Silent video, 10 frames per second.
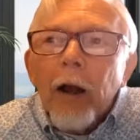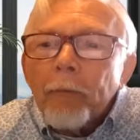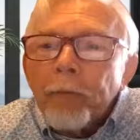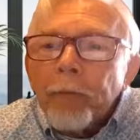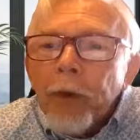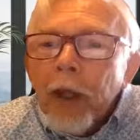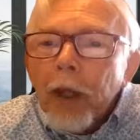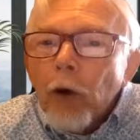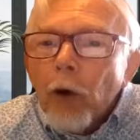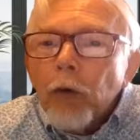
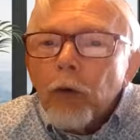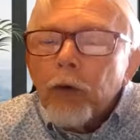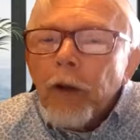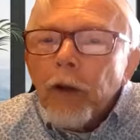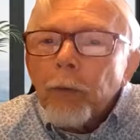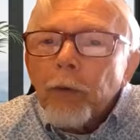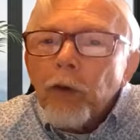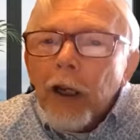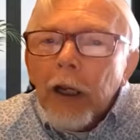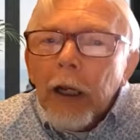You
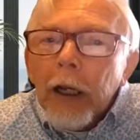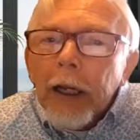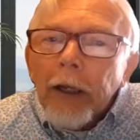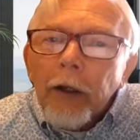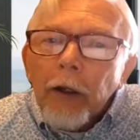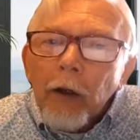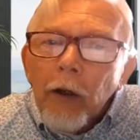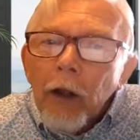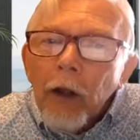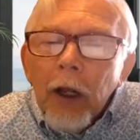see this
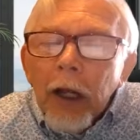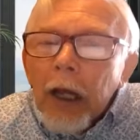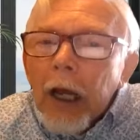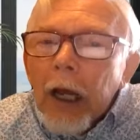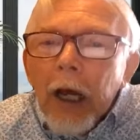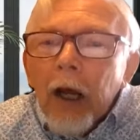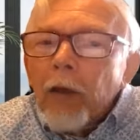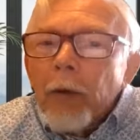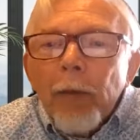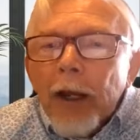particularly in
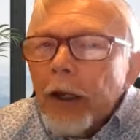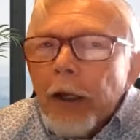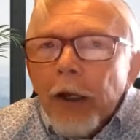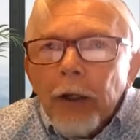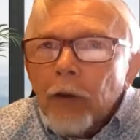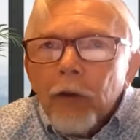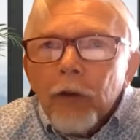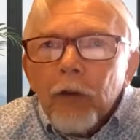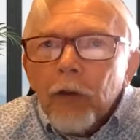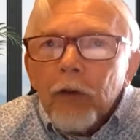the
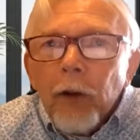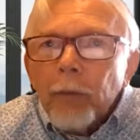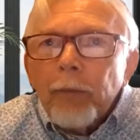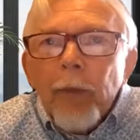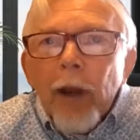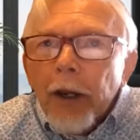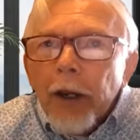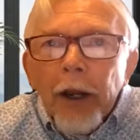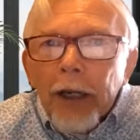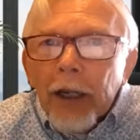Melanites,
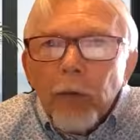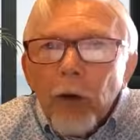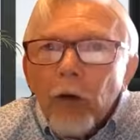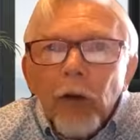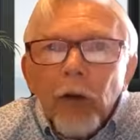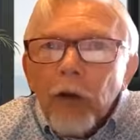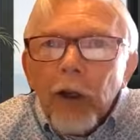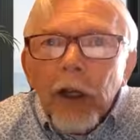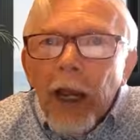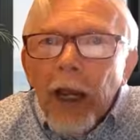some Mennonite
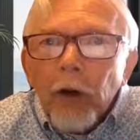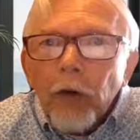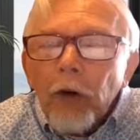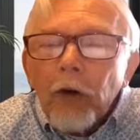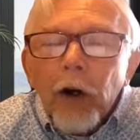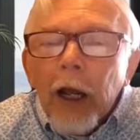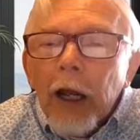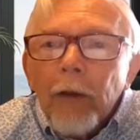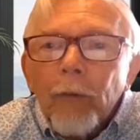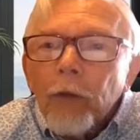communities in
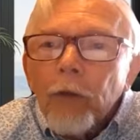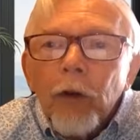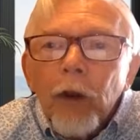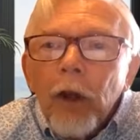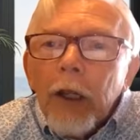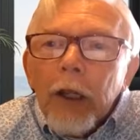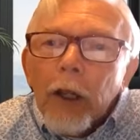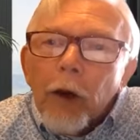Canada, and